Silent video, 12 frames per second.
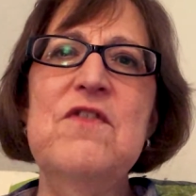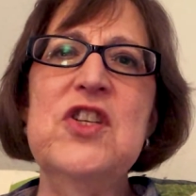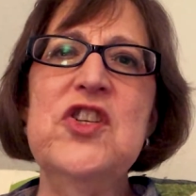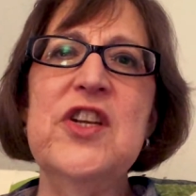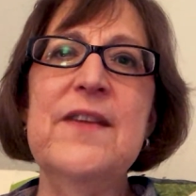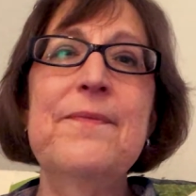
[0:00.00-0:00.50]

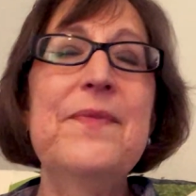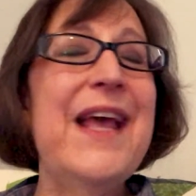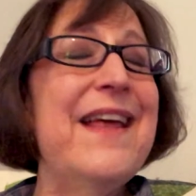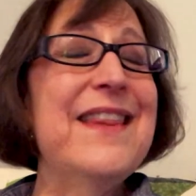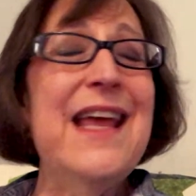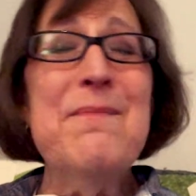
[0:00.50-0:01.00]
vision?
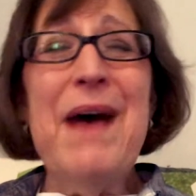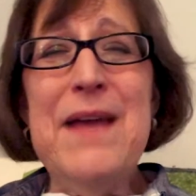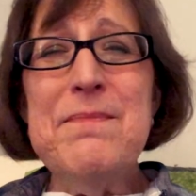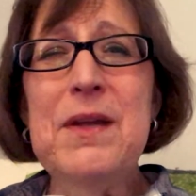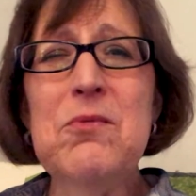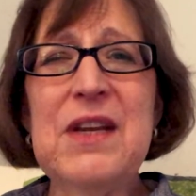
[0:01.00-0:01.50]
They
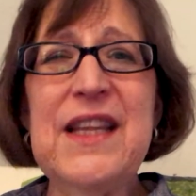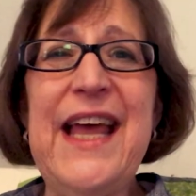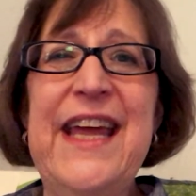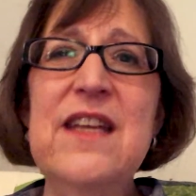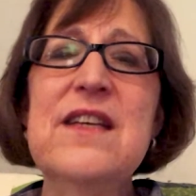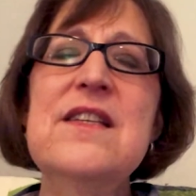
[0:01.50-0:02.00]
might be
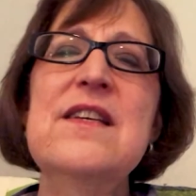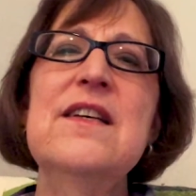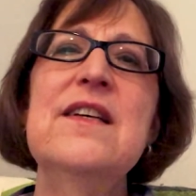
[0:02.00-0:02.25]
related.